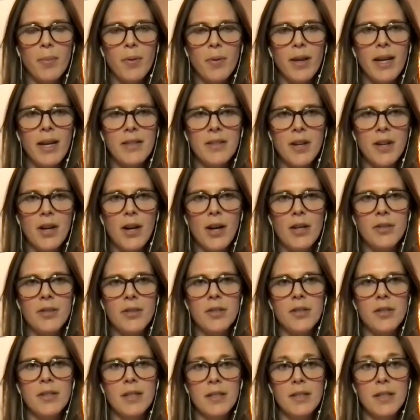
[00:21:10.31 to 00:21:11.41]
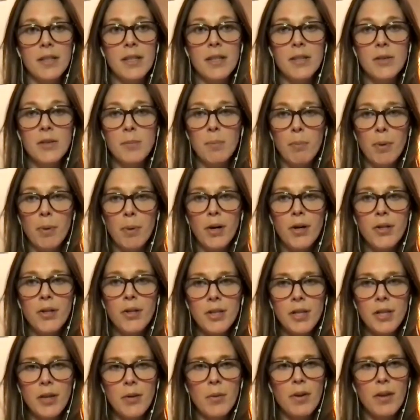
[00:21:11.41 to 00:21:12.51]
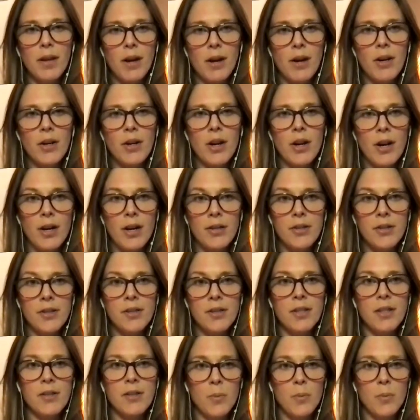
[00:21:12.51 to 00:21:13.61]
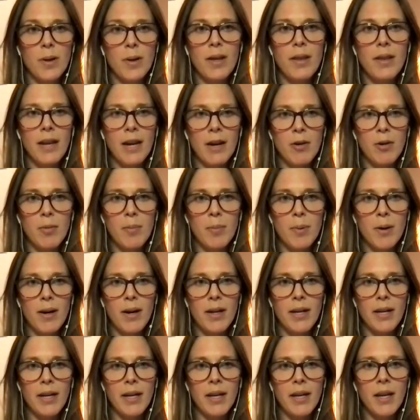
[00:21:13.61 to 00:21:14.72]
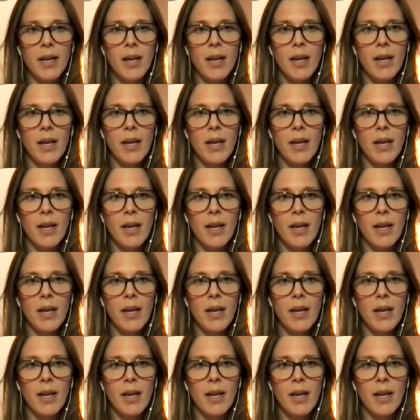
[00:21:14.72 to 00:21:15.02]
plant's consciousness is merging with our consciousness, with our body.